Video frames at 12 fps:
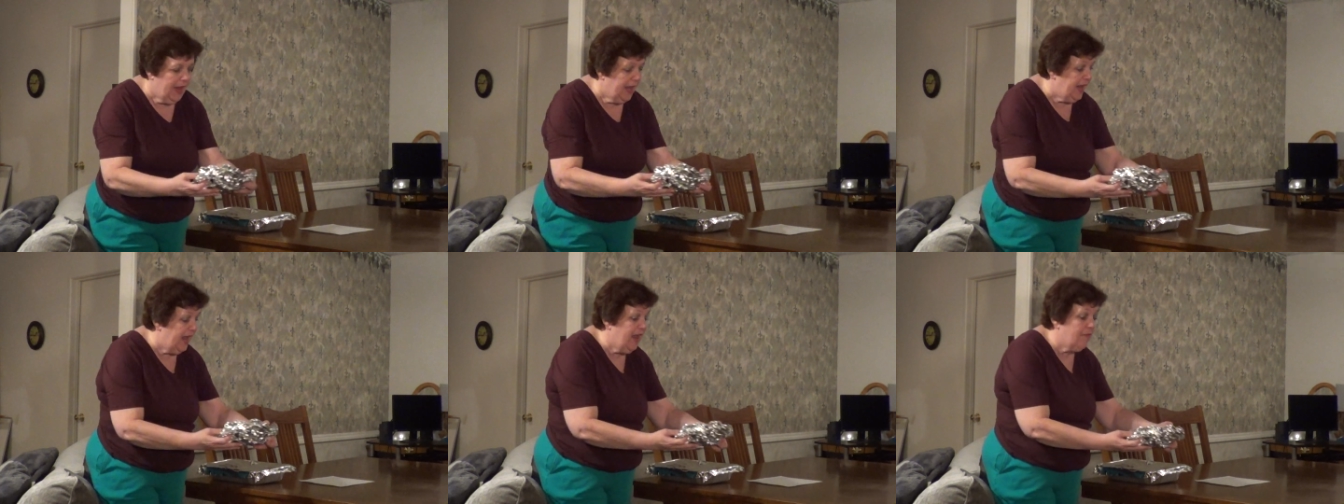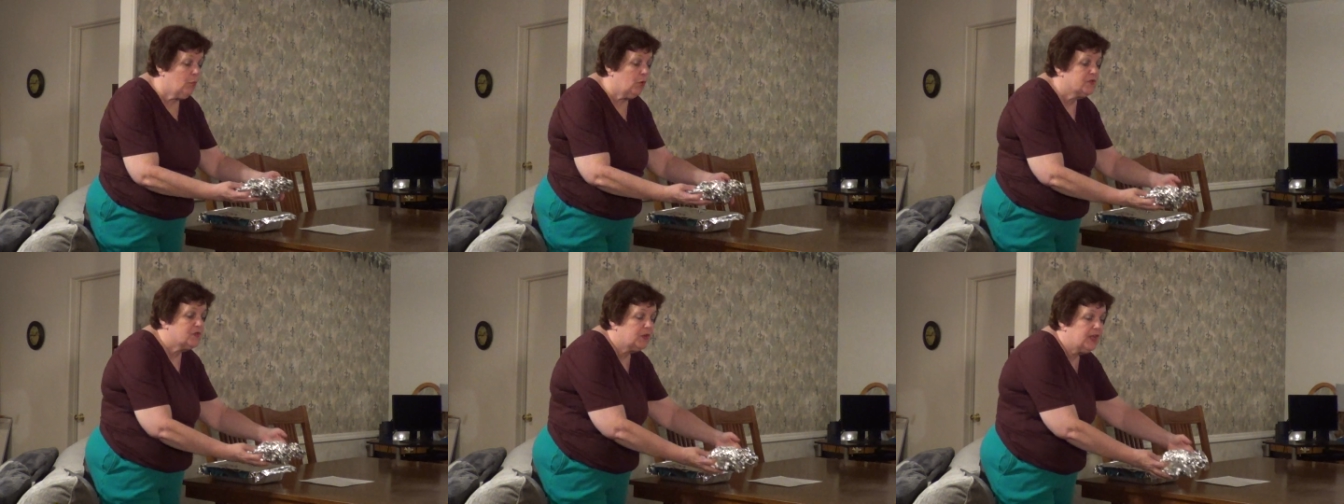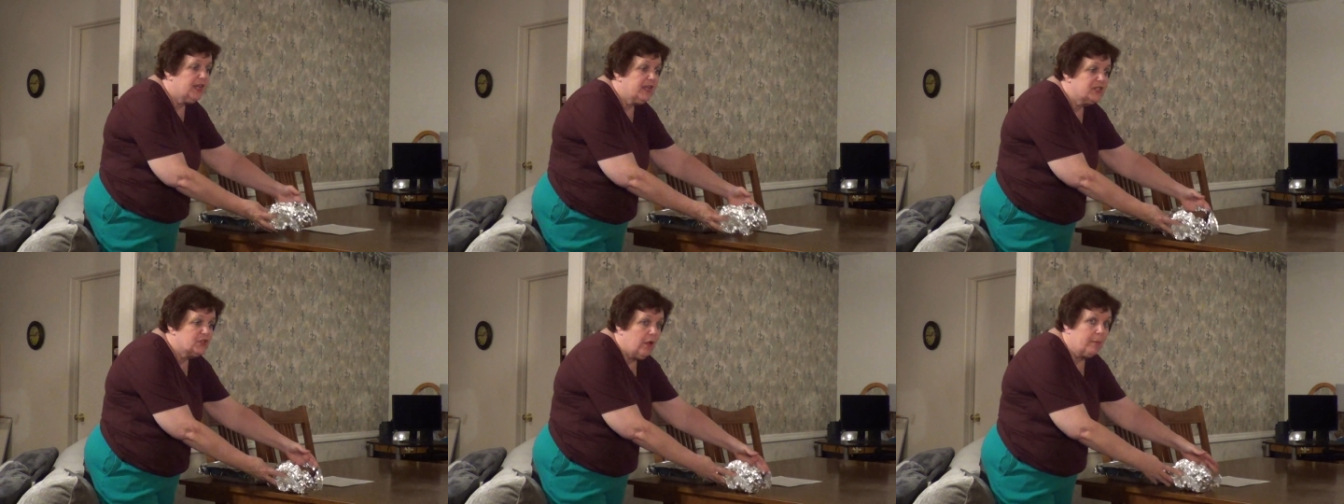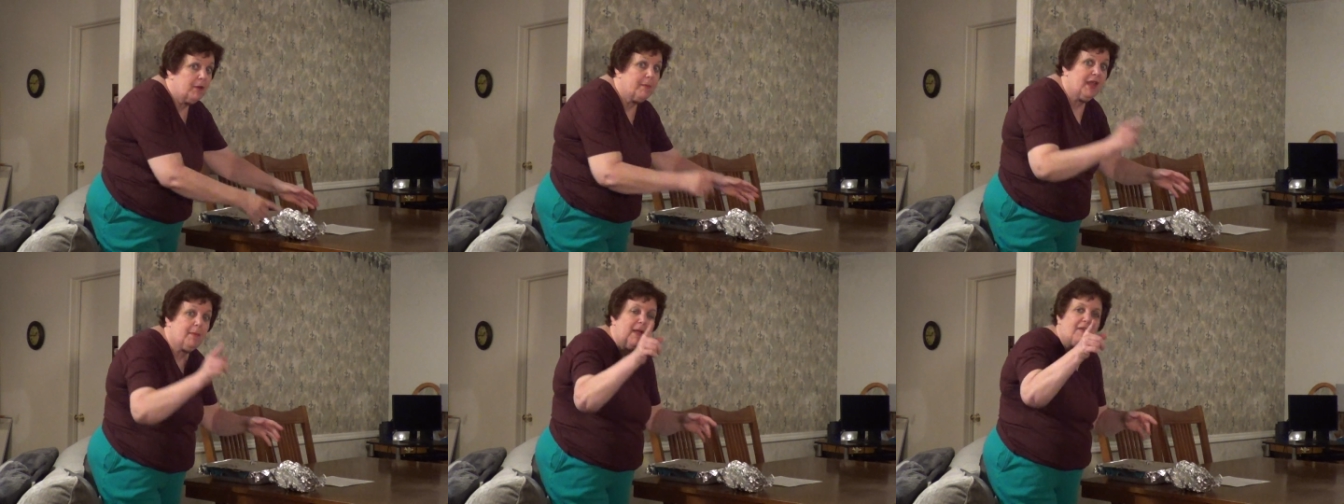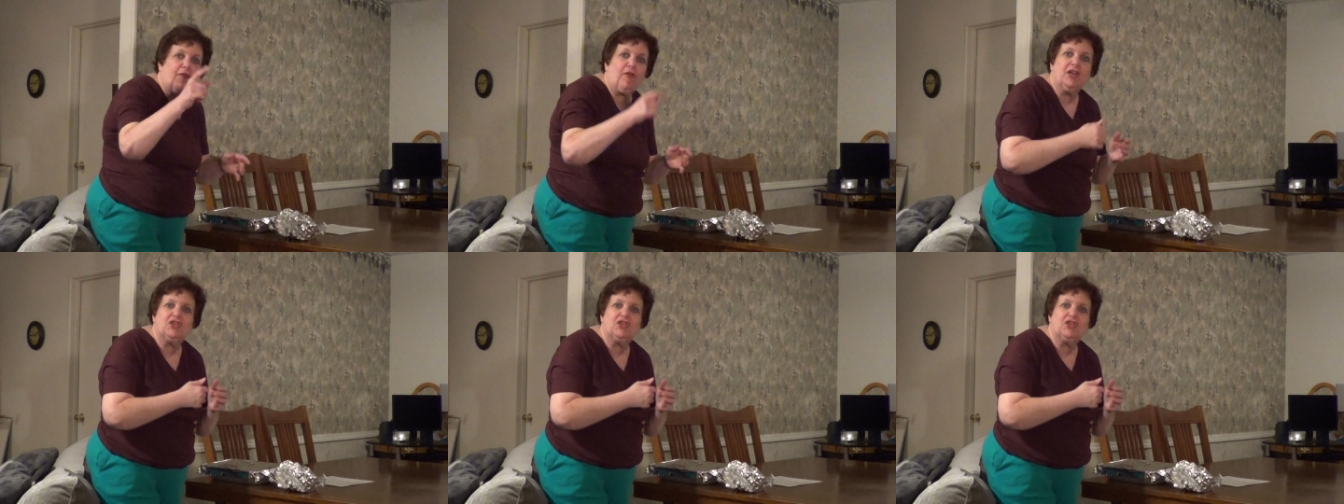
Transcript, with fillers: And I have more zucchini, so I'm going to make my friend.